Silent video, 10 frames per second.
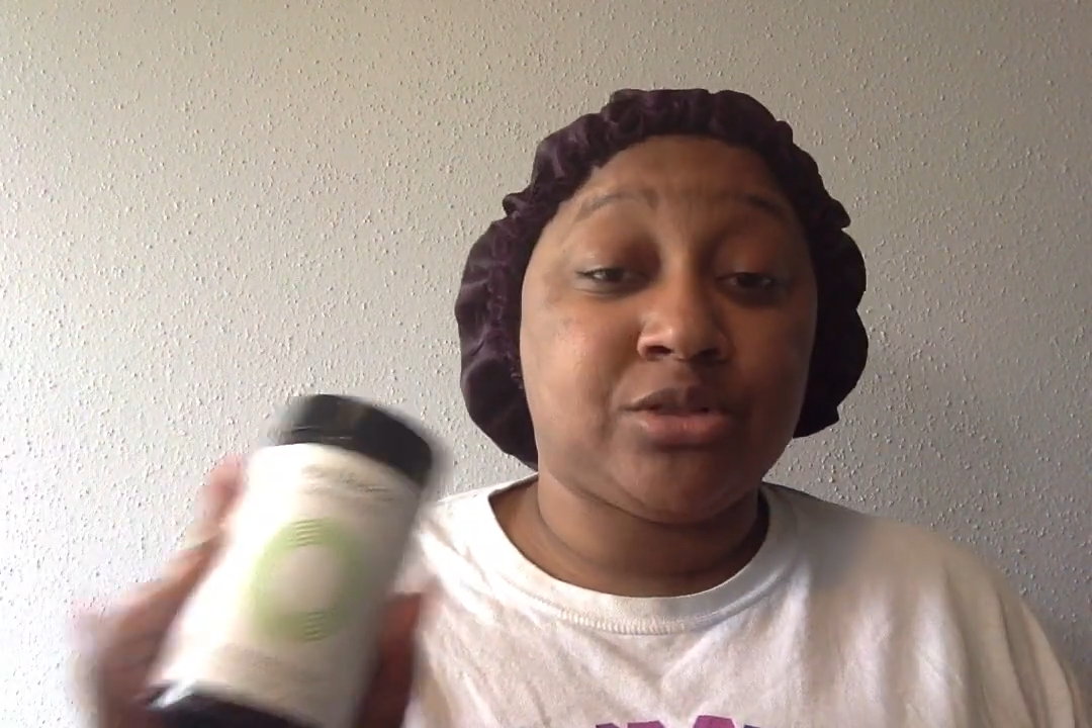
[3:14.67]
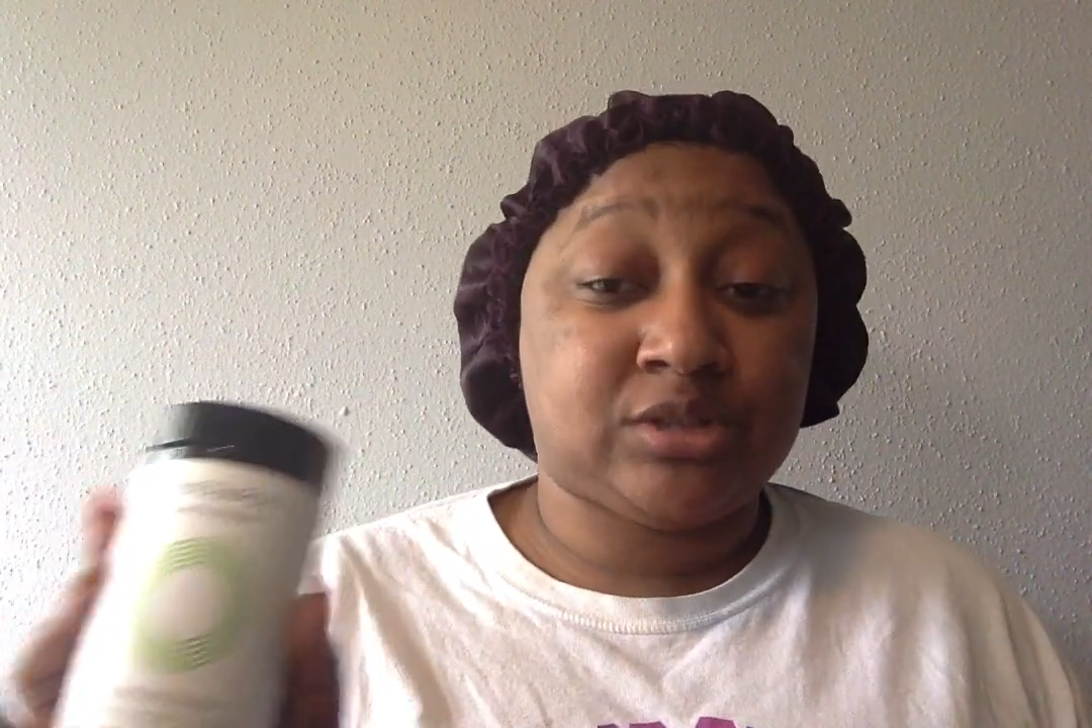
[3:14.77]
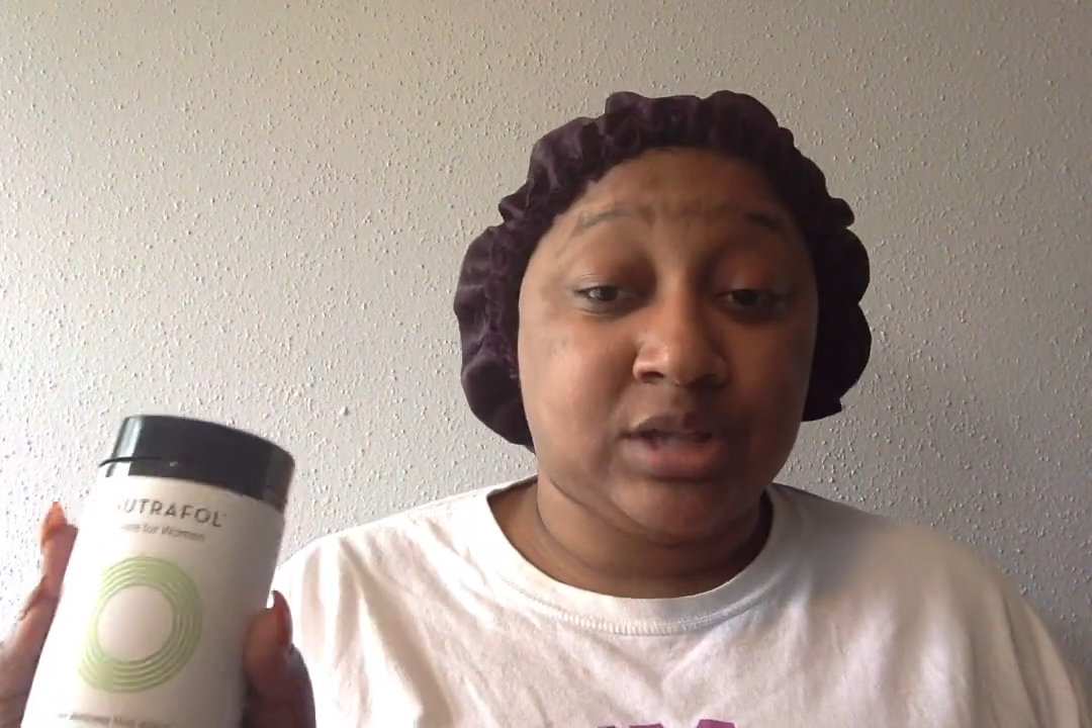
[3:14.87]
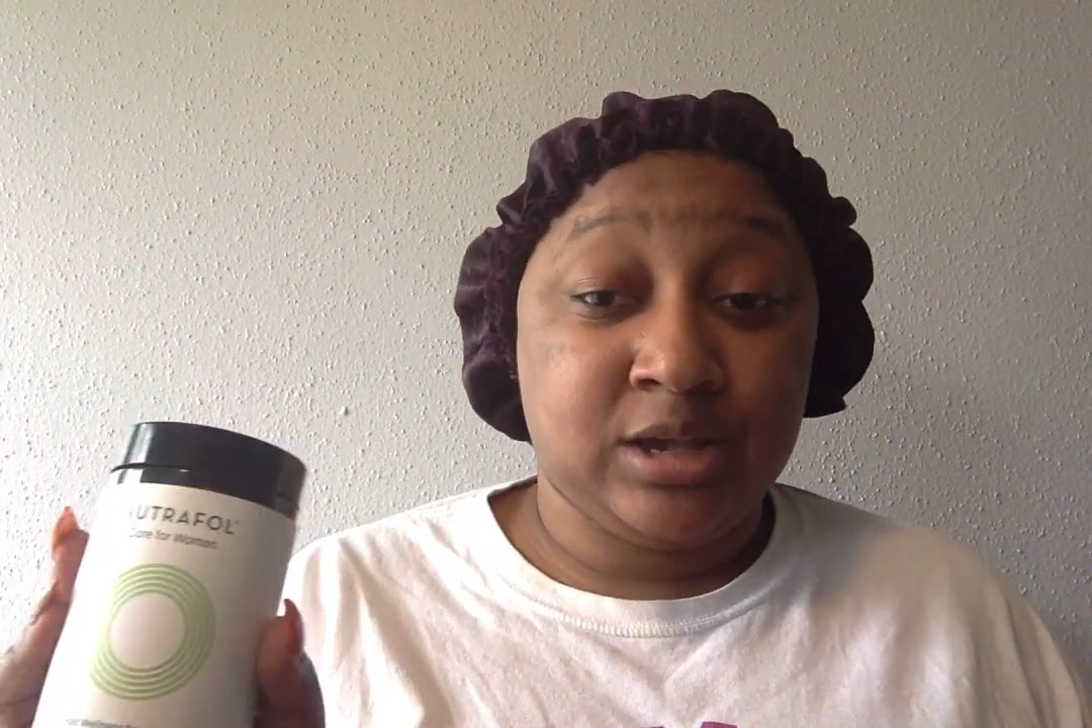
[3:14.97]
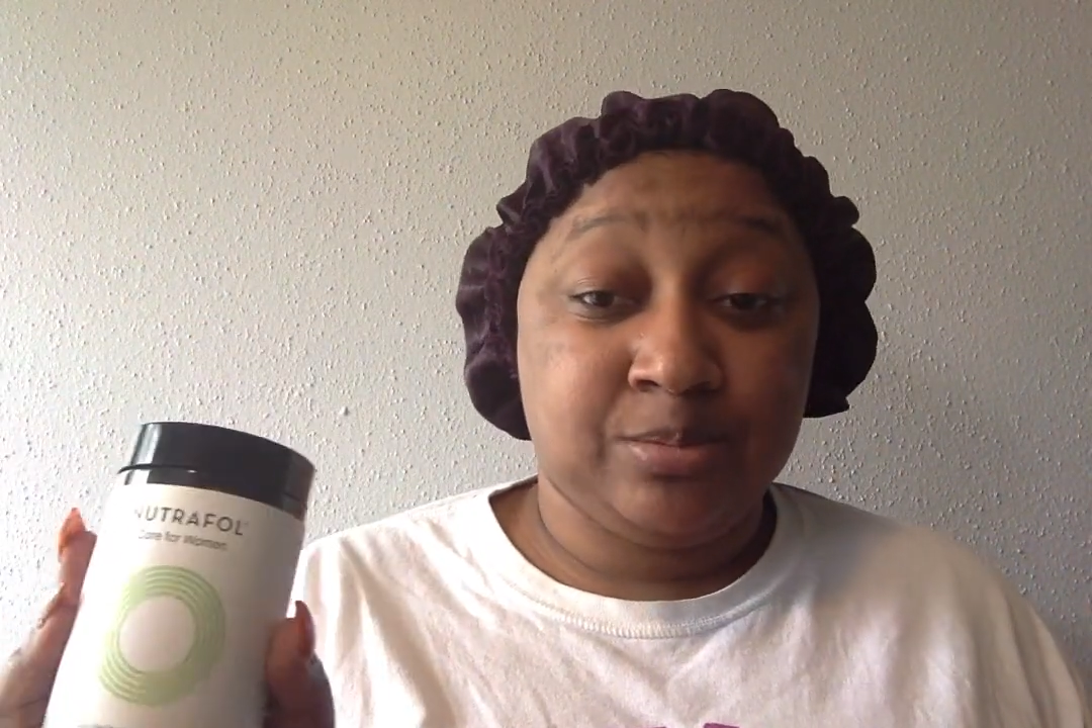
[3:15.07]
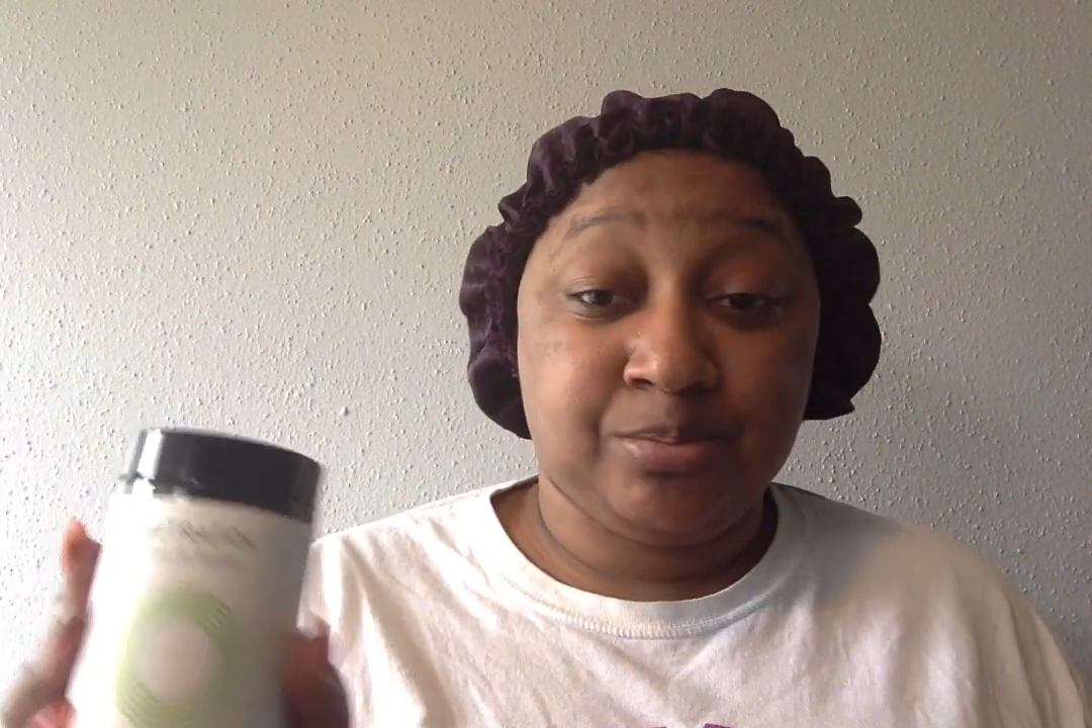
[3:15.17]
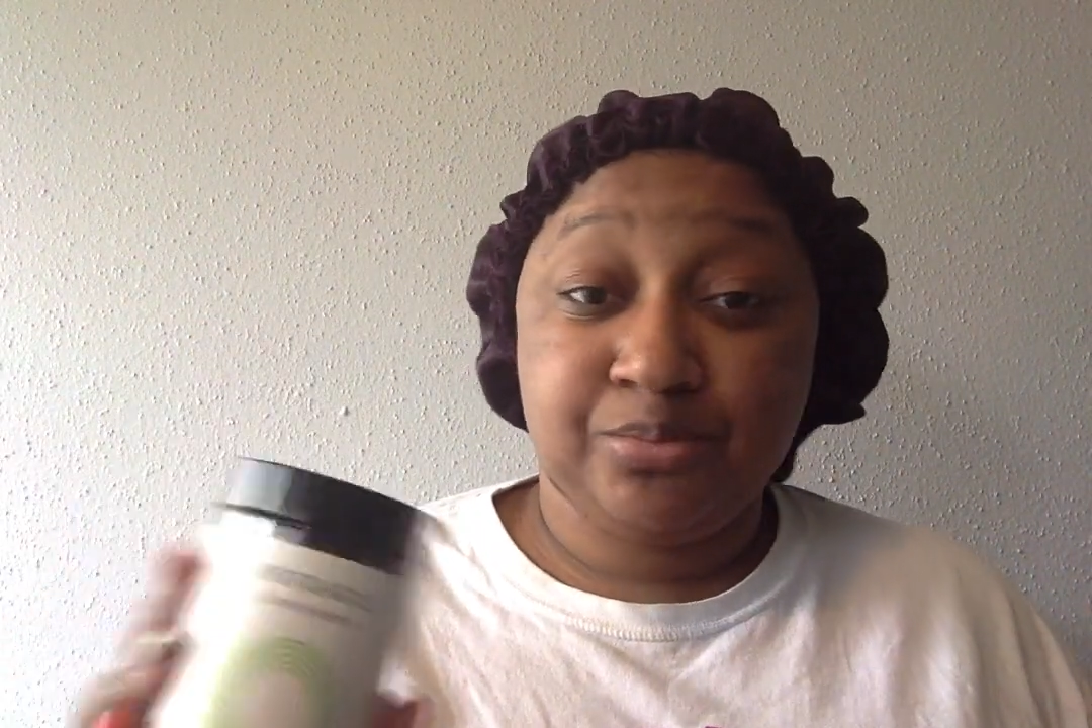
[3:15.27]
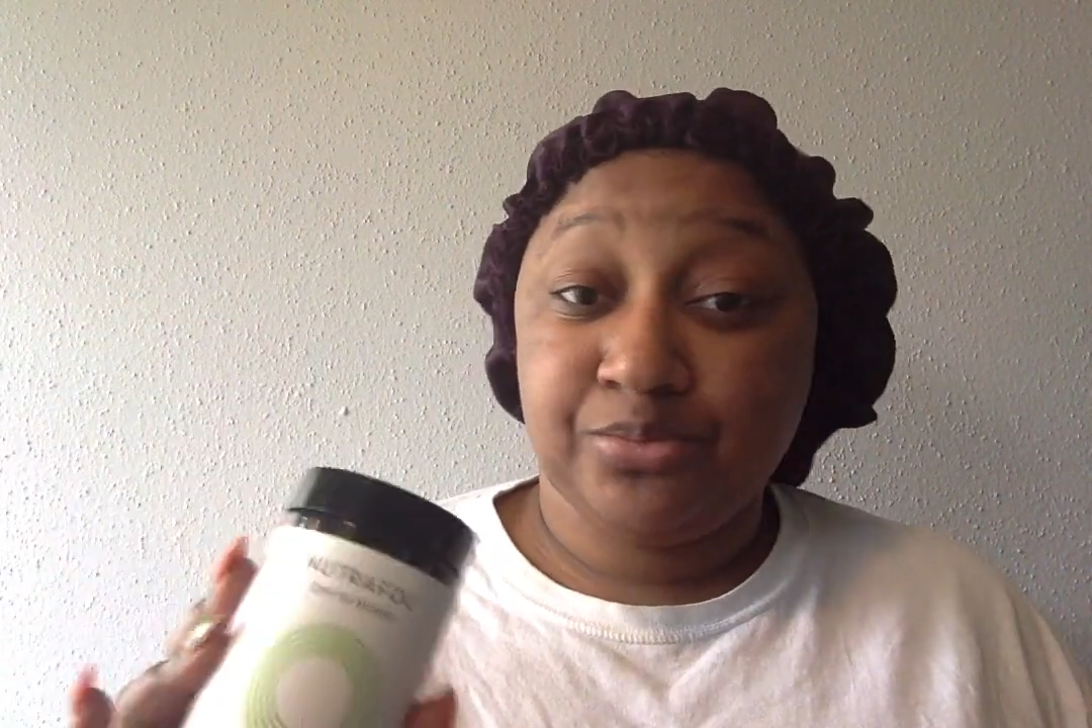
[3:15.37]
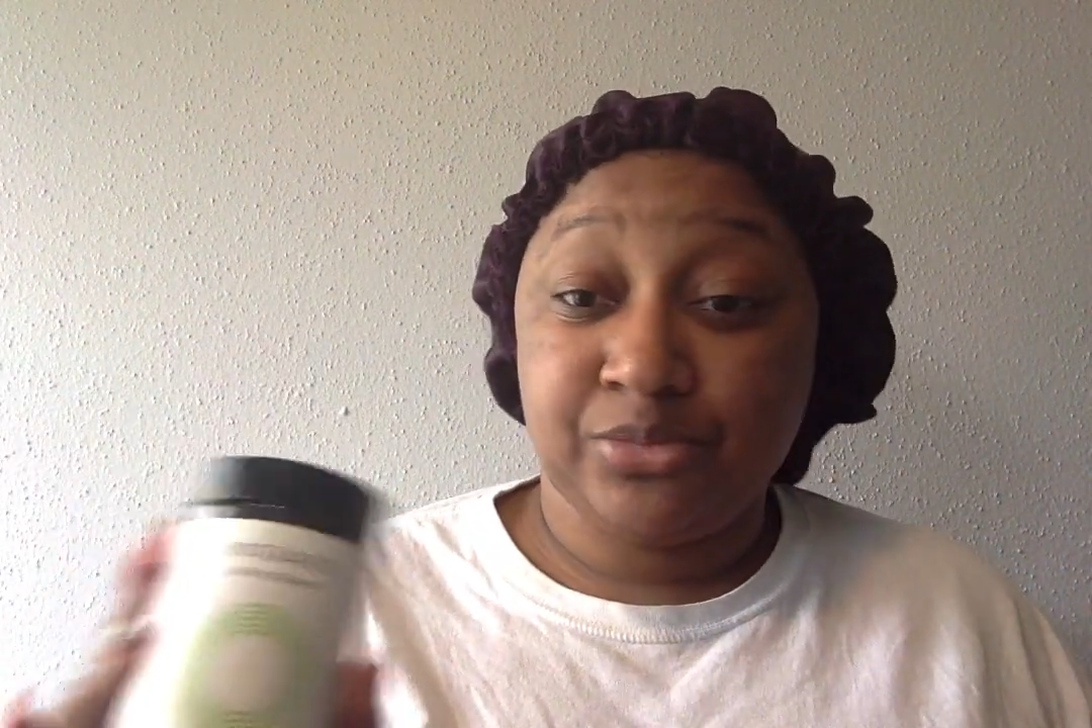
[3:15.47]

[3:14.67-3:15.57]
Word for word: the same